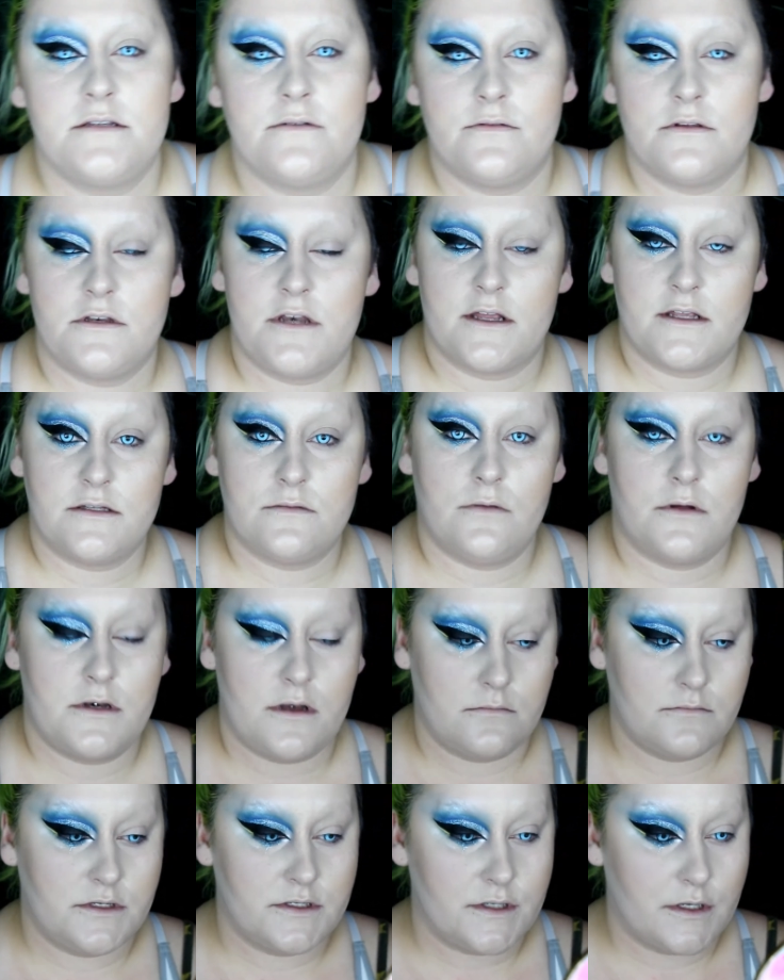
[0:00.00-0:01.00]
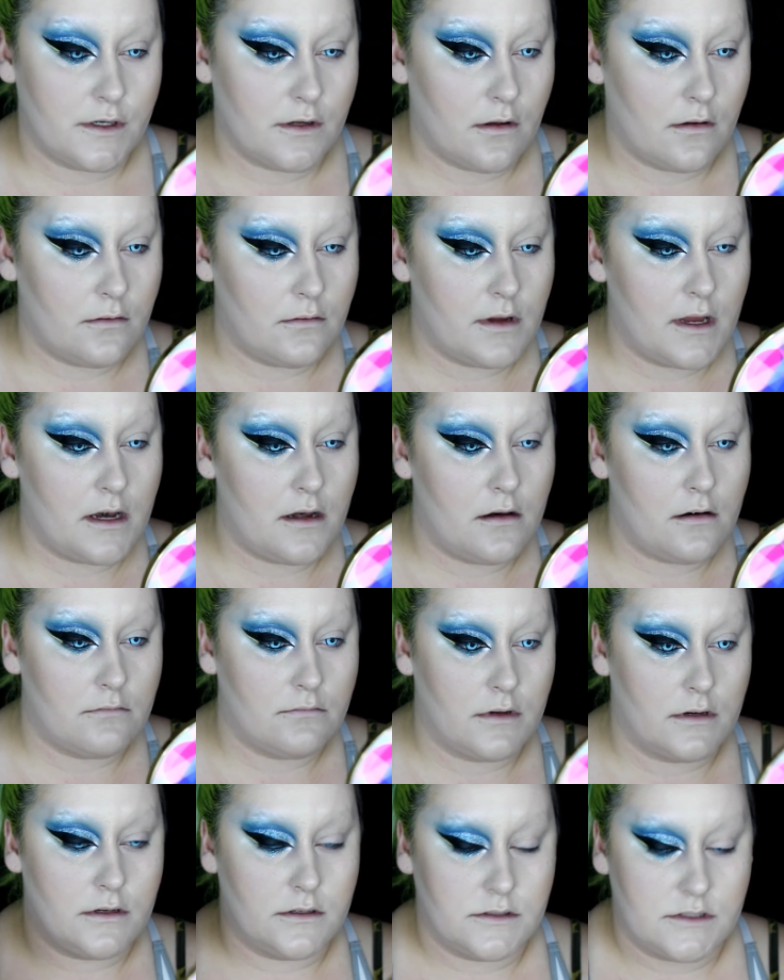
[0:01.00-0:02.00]
so for the next one, I'm just going to go in and I'm
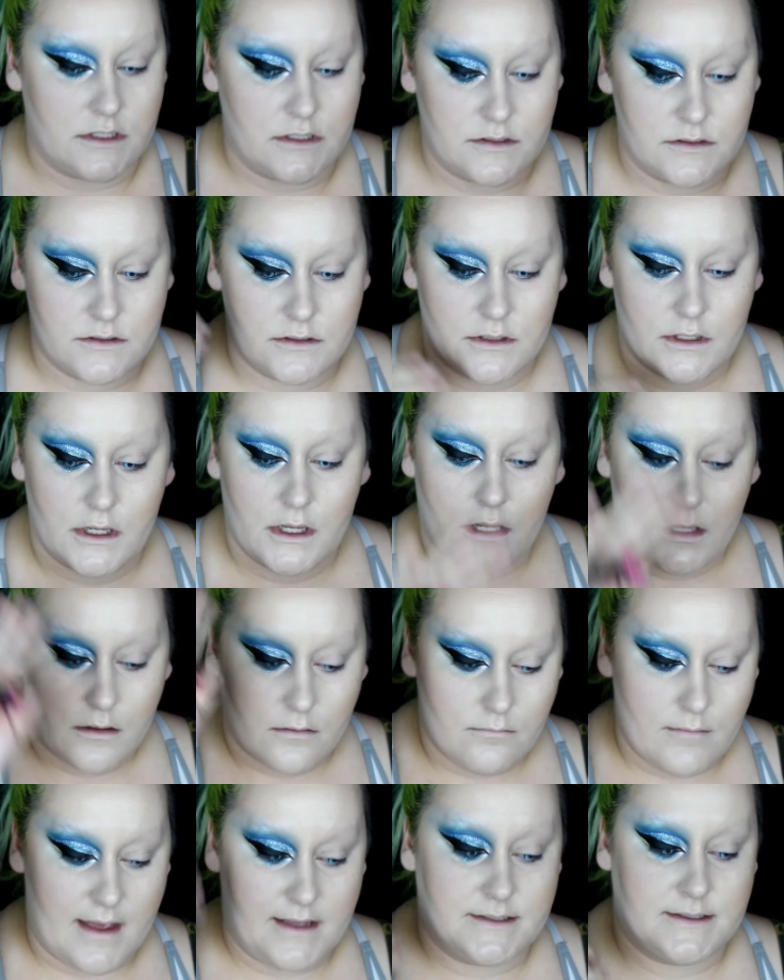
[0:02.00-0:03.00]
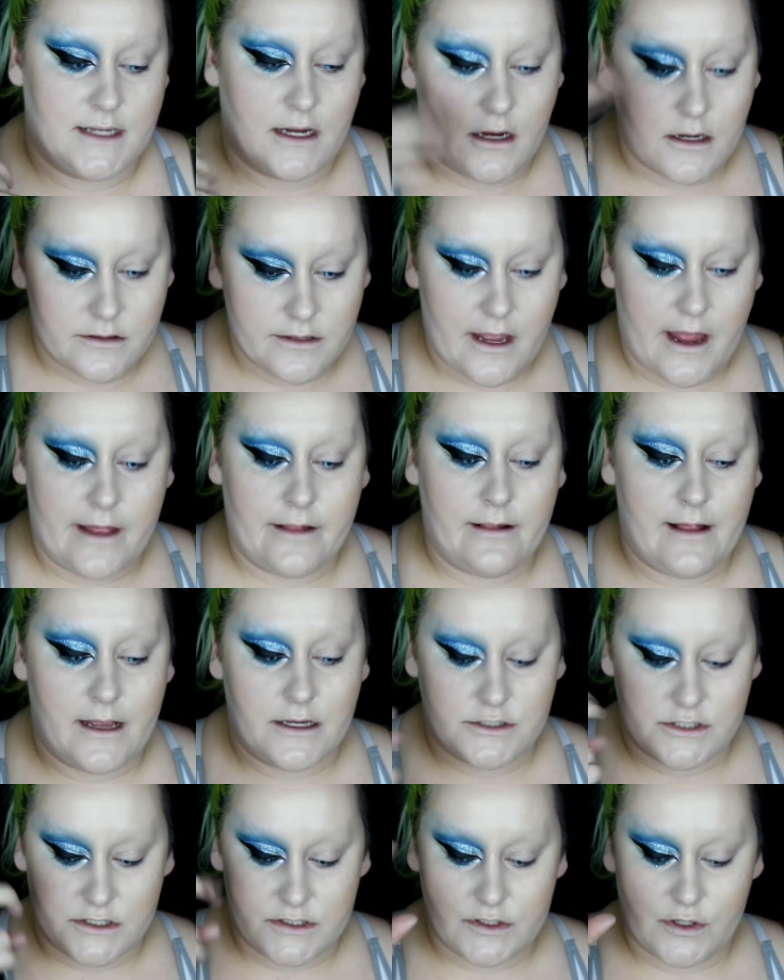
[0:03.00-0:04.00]
going to just mascara the
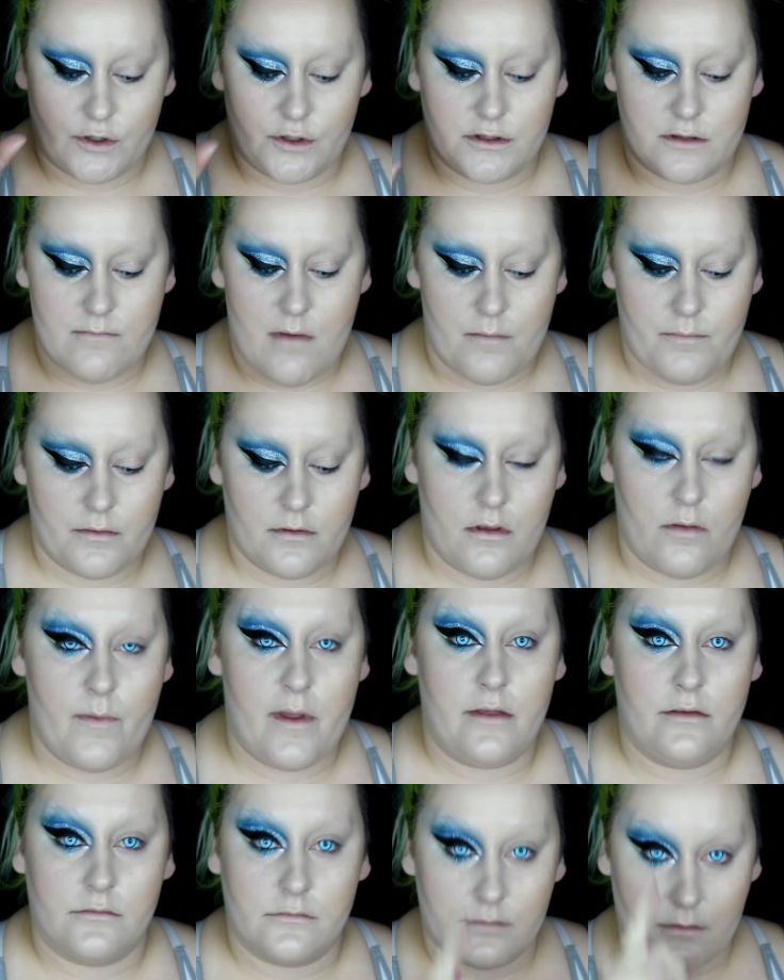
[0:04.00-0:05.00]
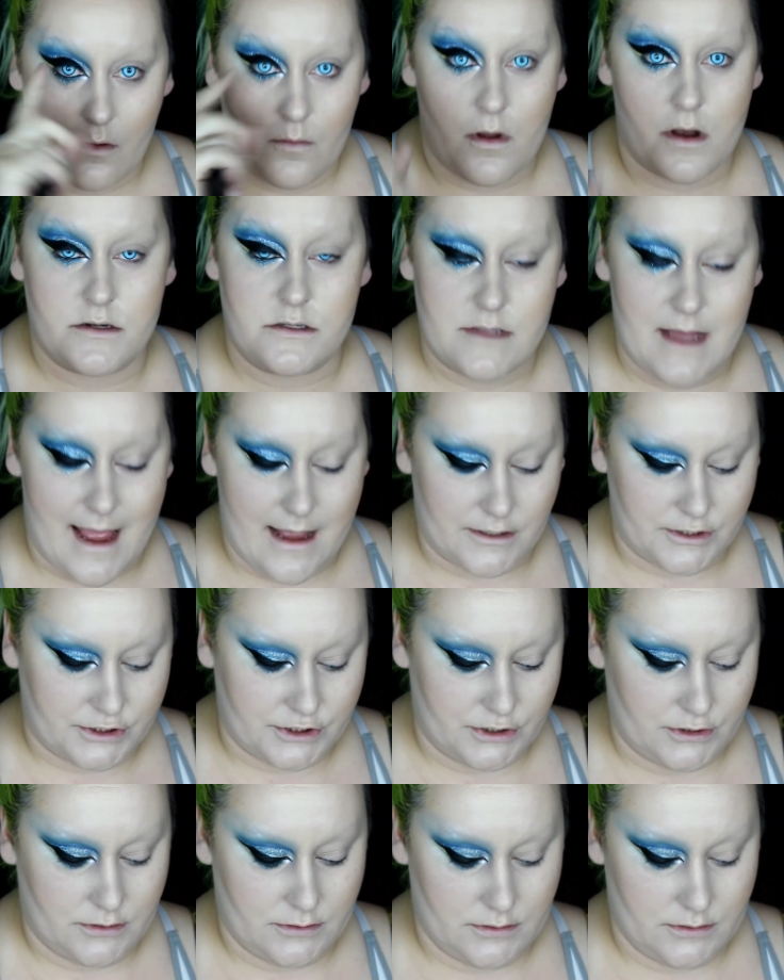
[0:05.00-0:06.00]
eyelashes, curl them up a little bit, and throw on a lash.